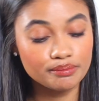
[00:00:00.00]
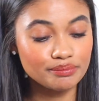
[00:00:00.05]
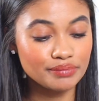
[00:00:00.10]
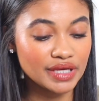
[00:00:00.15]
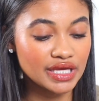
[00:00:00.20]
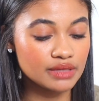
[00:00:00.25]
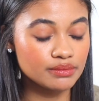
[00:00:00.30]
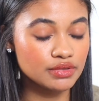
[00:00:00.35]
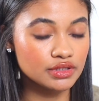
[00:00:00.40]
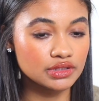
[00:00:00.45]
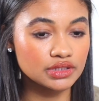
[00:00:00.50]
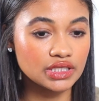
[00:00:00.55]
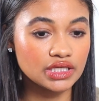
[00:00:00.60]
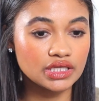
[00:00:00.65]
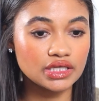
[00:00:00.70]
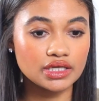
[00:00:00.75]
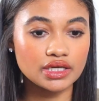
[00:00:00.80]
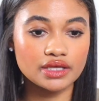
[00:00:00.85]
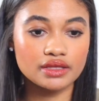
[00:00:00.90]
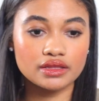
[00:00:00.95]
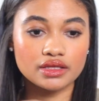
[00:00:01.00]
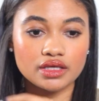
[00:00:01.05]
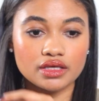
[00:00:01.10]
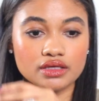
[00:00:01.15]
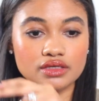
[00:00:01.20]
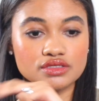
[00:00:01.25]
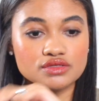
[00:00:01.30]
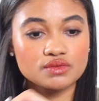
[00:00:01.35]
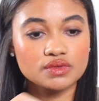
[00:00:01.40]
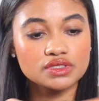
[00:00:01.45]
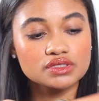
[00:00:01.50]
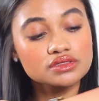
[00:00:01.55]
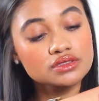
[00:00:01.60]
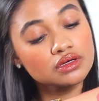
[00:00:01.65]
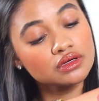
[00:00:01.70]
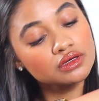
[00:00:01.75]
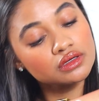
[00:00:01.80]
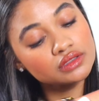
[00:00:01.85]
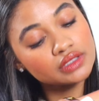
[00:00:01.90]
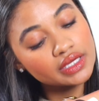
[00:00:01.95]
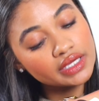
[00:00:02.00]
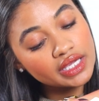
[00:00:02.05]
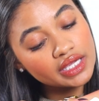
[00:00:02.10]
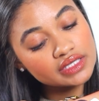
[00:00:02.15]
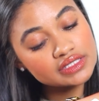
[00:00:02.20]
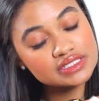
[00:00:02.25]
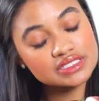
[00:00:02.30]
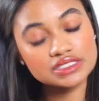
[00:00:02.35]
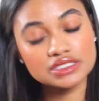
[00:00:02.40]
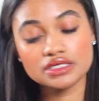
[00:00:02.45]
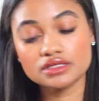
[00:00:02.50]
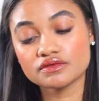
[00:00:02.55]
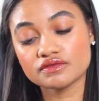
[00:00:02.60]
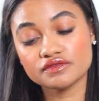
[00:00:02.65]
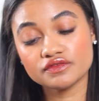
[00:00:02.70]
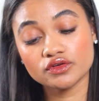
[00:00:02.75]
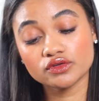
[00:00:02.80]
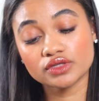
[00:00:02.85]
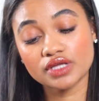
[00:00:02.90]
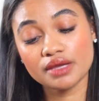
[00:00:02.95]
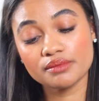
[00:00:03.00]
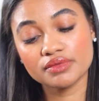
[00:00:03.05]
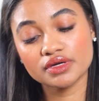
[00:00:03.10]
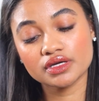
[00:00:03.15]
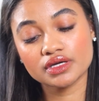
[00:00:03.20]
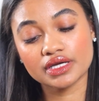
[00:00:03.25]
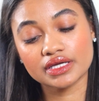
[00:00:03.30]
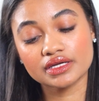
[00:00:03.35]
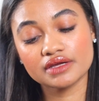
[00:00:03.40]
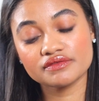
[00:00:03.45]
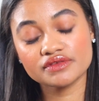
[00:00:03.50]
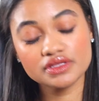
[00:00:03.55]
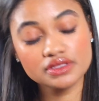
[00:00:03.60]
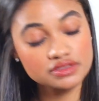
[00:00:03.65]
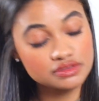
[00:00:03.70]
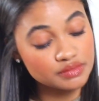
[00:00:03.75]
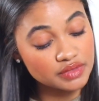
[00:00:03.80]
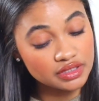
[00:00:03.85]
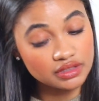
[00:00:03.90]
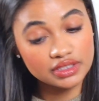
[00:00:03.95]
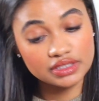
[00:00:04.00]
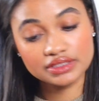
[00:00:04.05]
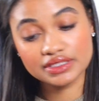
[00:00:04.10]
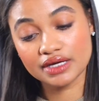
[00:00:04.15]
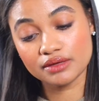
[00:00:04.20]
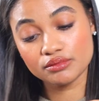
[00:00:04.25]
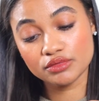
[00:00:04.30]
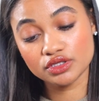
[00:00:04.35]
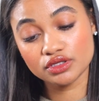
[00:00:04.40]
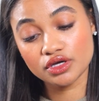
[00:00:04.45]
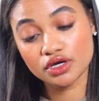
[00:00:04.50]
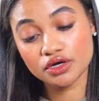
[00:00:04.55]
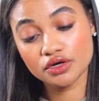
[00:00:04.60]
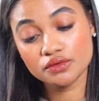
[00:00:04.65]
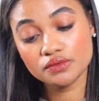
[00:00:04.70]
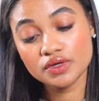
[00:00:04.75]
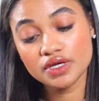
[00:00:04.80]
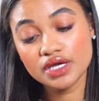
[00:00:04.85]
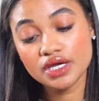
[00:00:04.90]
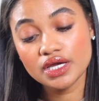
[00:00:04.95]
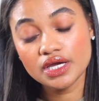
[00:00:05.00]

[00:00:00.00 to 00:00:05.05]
Babylee, I think is what it's called. I can't see the full name, but again, everything's going to be linked down below.